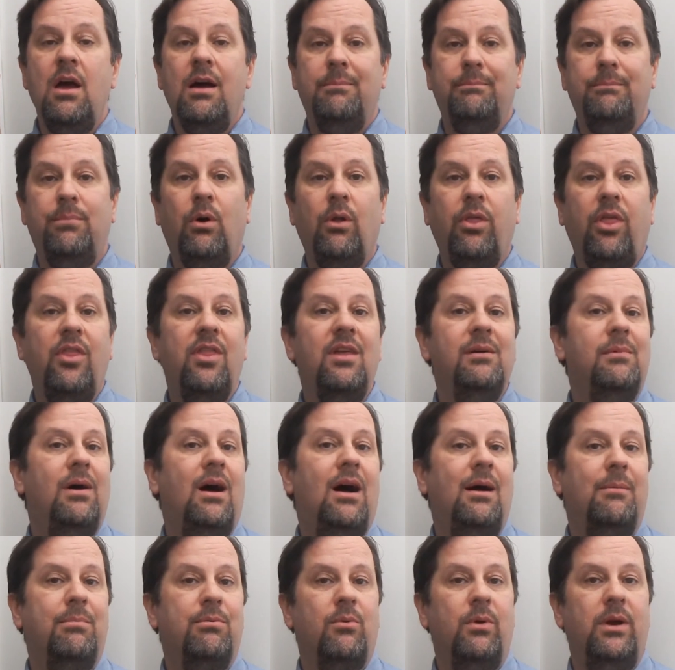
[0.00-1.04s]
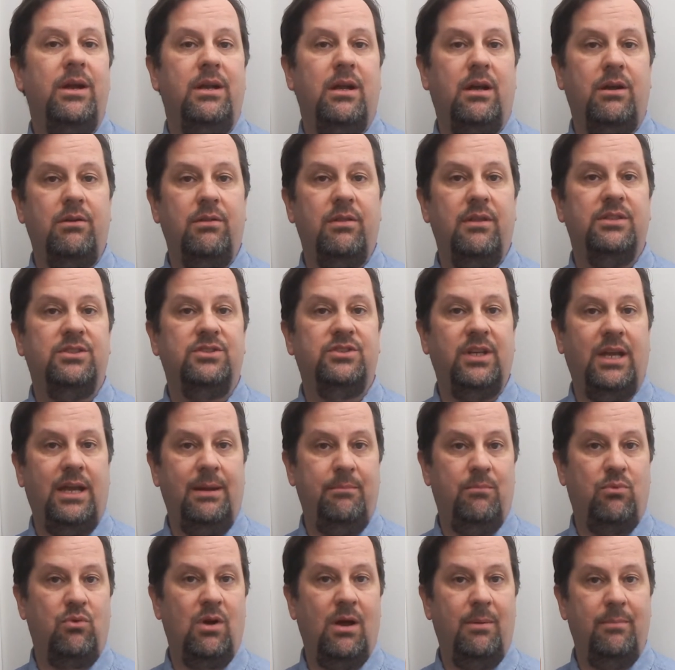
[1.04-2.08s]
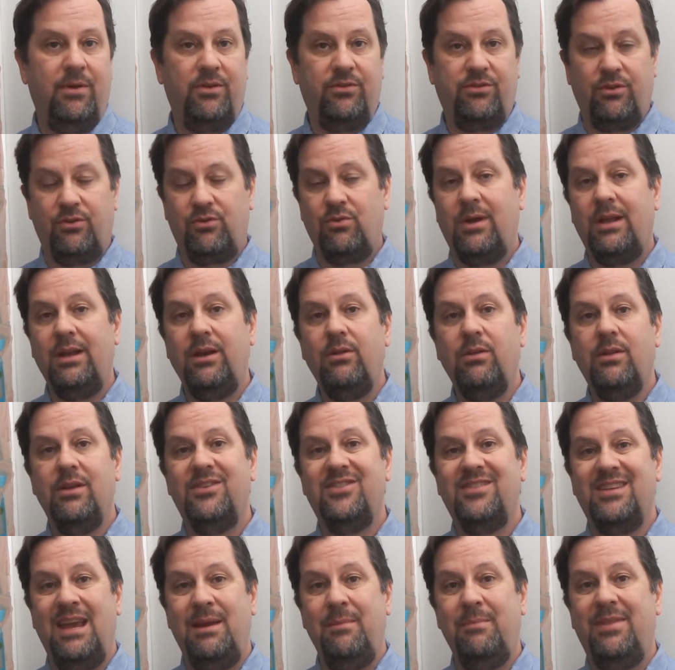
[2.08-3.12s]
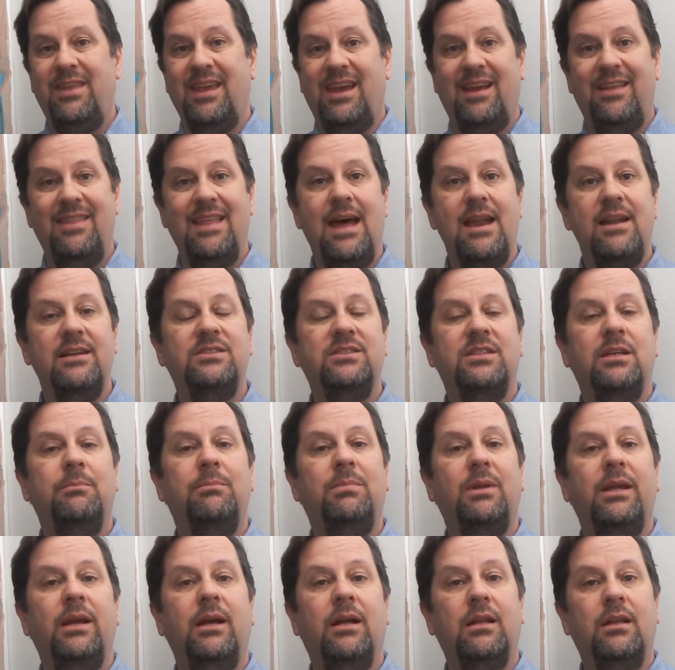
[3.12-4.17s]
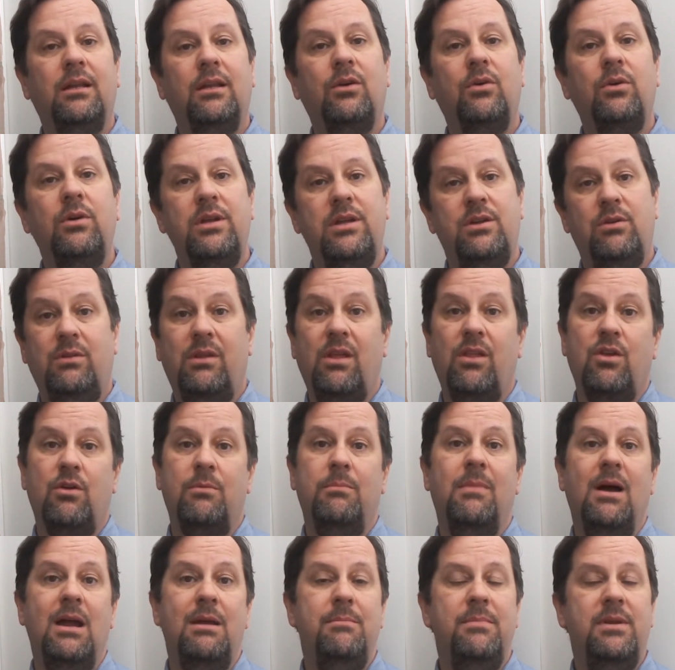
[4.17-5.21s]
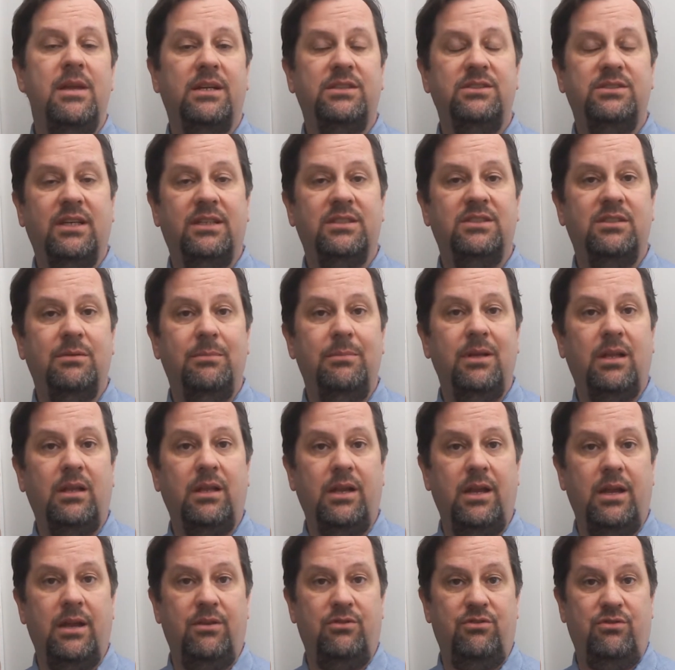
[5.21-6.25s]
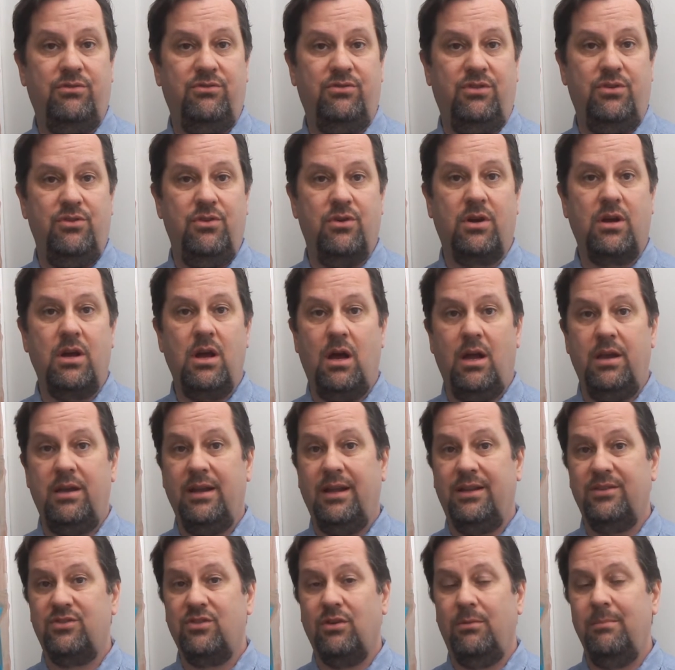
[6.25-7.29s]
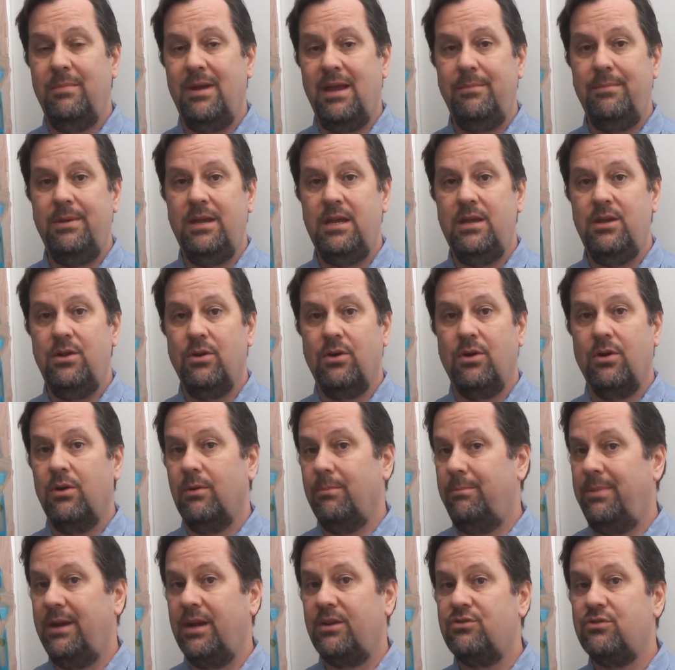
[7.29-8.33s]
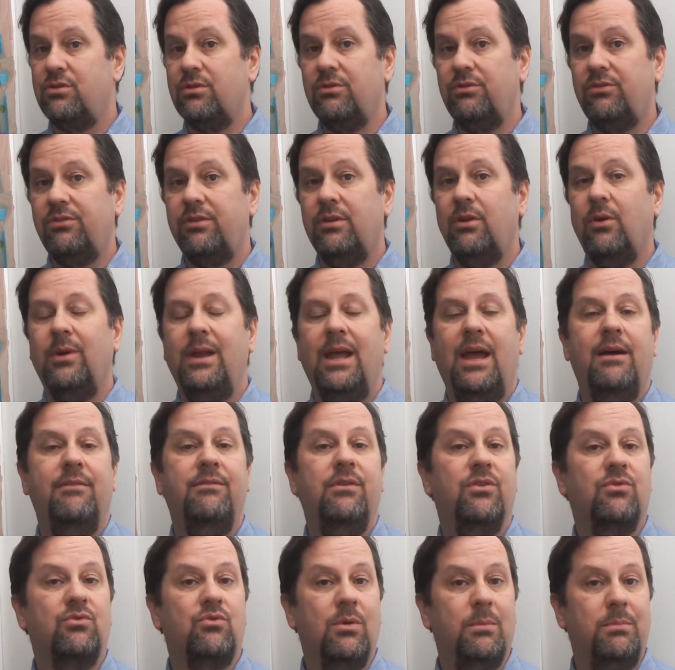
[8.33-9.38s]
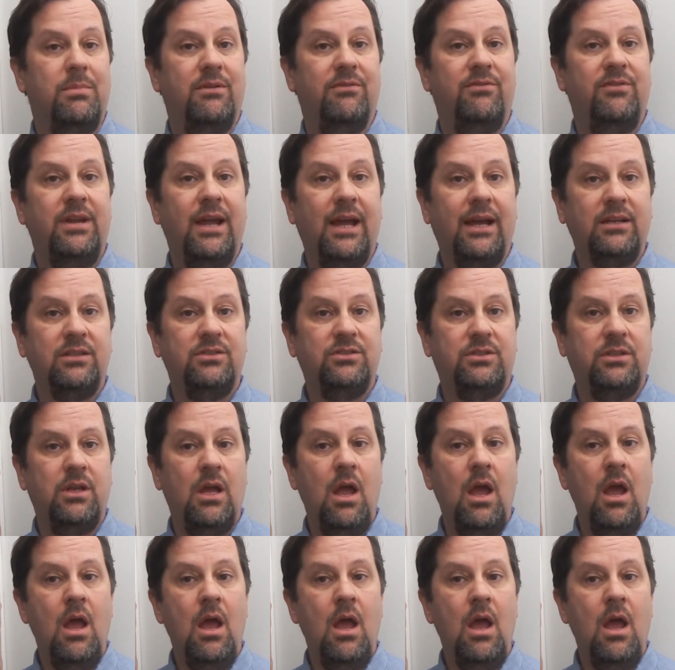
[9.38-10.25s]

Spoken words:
Both of them operate under the same premise. They're trying to do the same thing, and that is simply alert you that there might be accessibility issues in your content. So maybe your pictures don't have descriptive text,